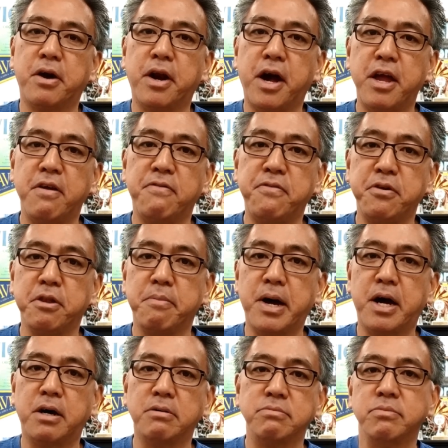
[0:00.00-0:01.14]
on how you feel
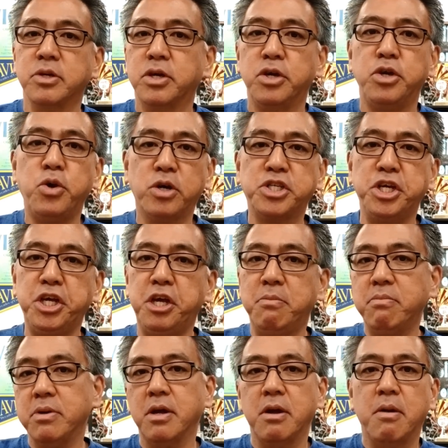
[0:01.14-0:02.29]
about your
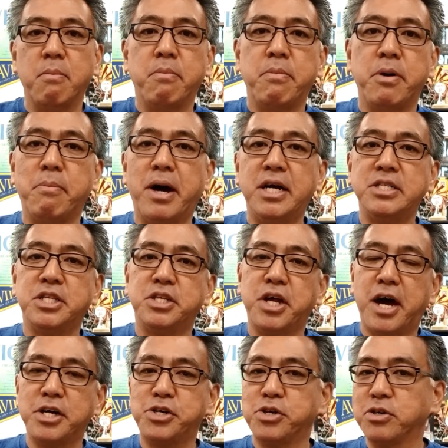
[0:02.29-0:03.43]
team, but mine's the
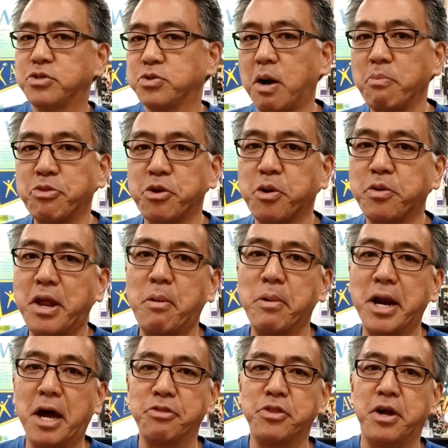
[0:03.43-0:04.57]
Dodgers, so I'm throwing that one
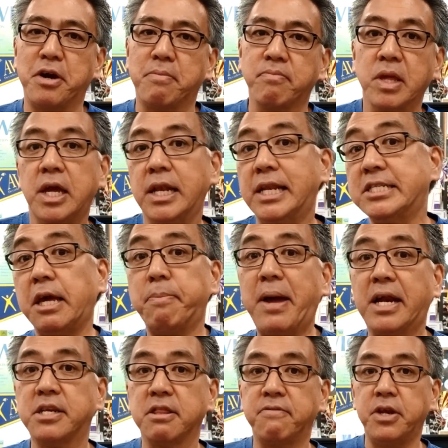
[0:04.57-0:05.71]
out there. Let's get
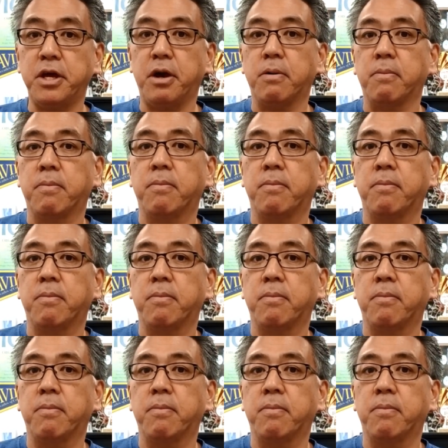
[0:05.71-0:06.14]
back to the video.